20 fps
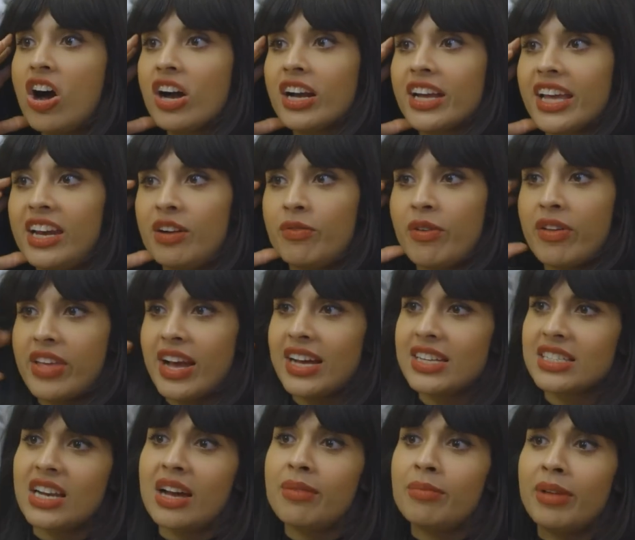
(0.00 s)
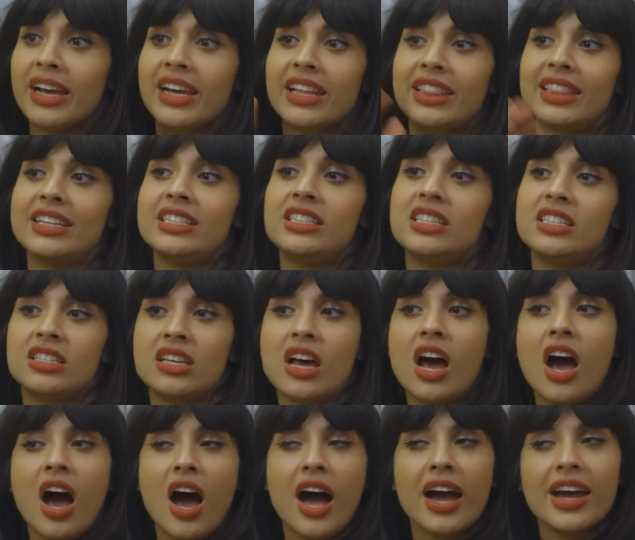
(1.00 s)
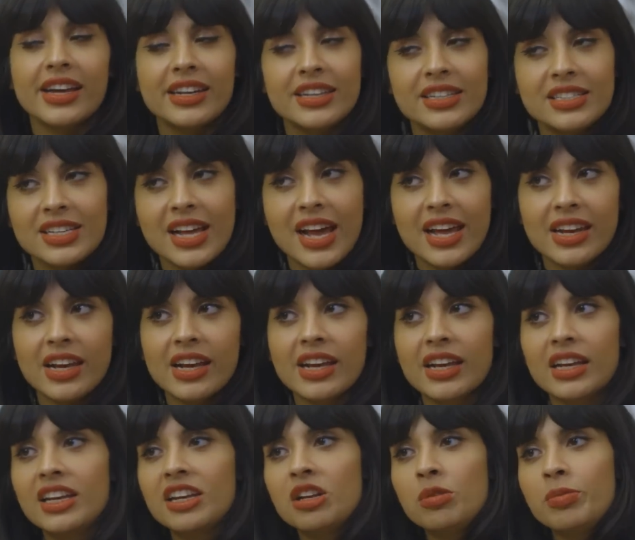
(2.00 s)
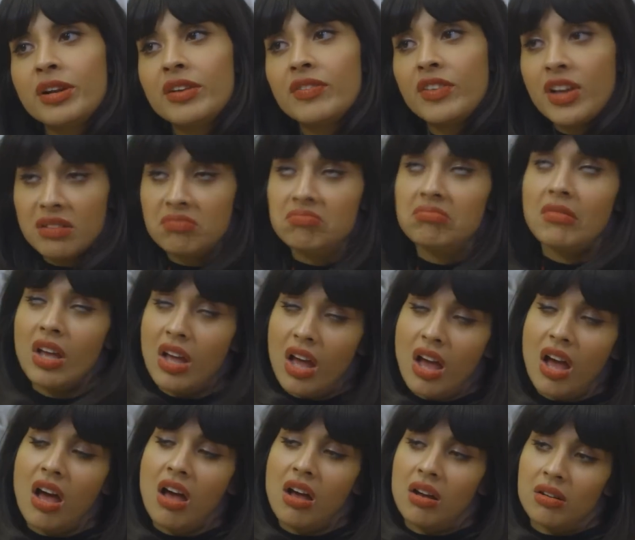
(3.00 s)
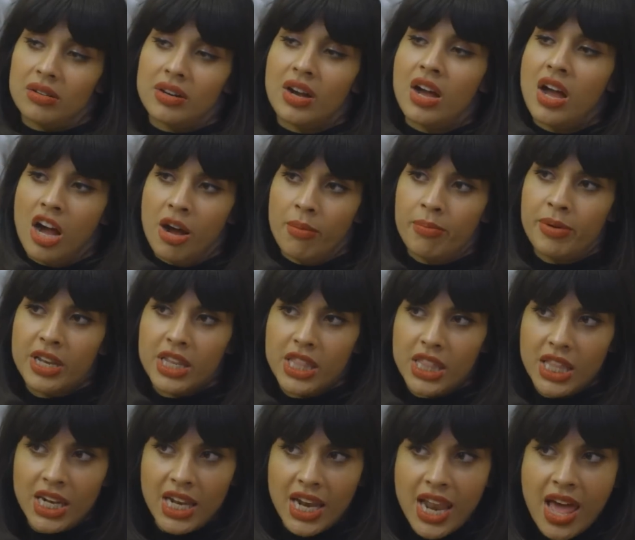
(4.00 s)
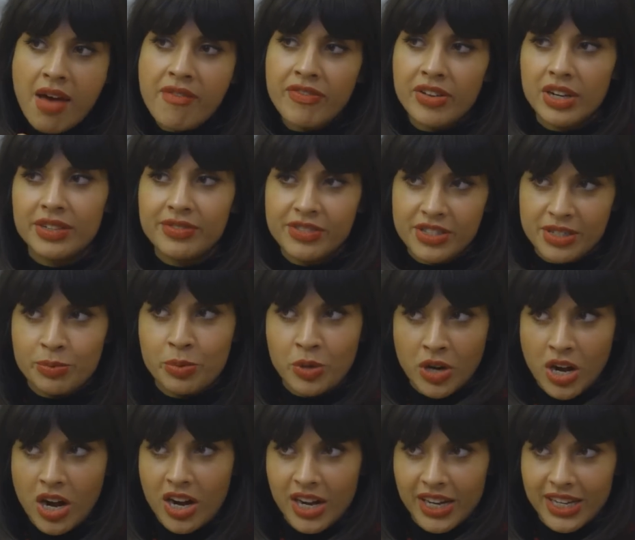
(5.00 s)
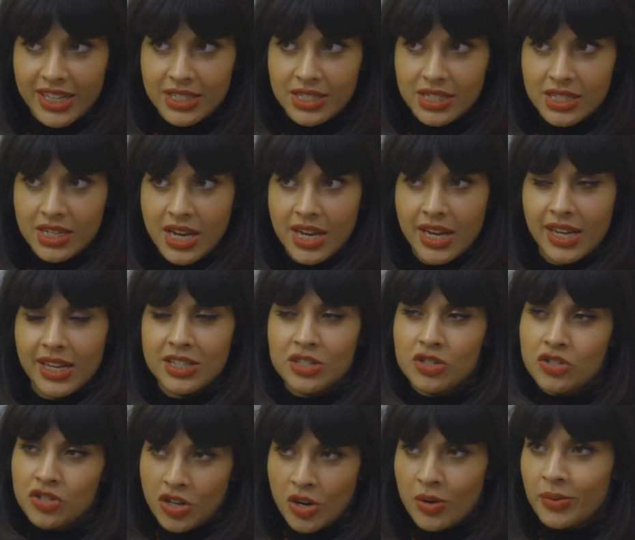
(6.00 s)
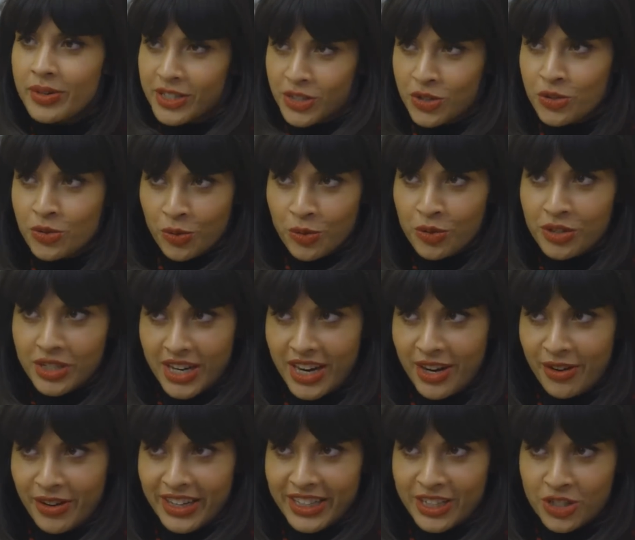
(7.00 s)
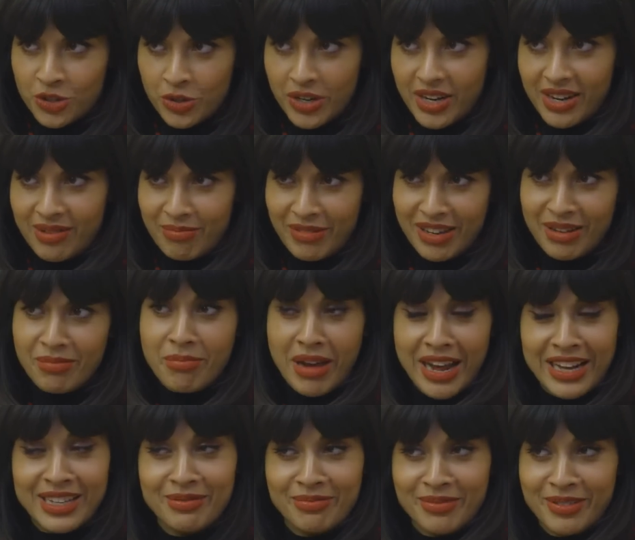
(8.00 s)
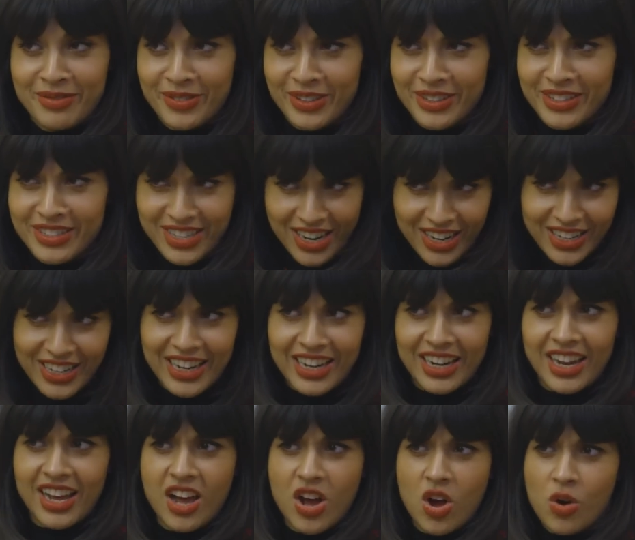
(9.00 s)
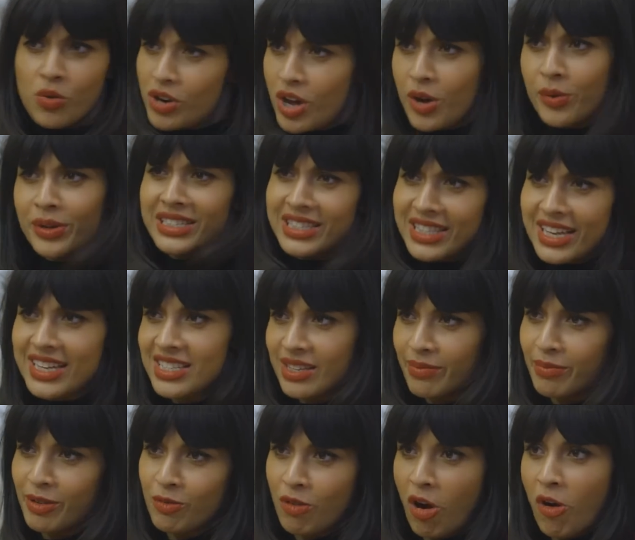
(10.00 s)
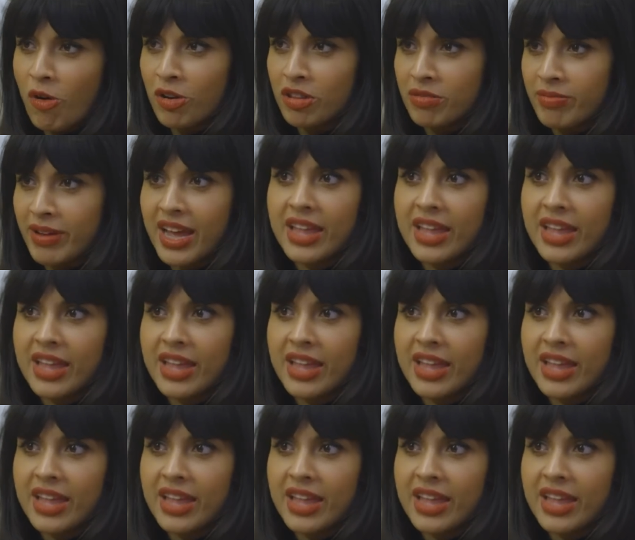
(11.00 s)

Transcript: get it around their heads. And I'm like, I understand like a little bit of like, oh, but the level of surprise is so extraordinary and extreme that it makes me feel suddenly like, oh no, is there something wrong with me?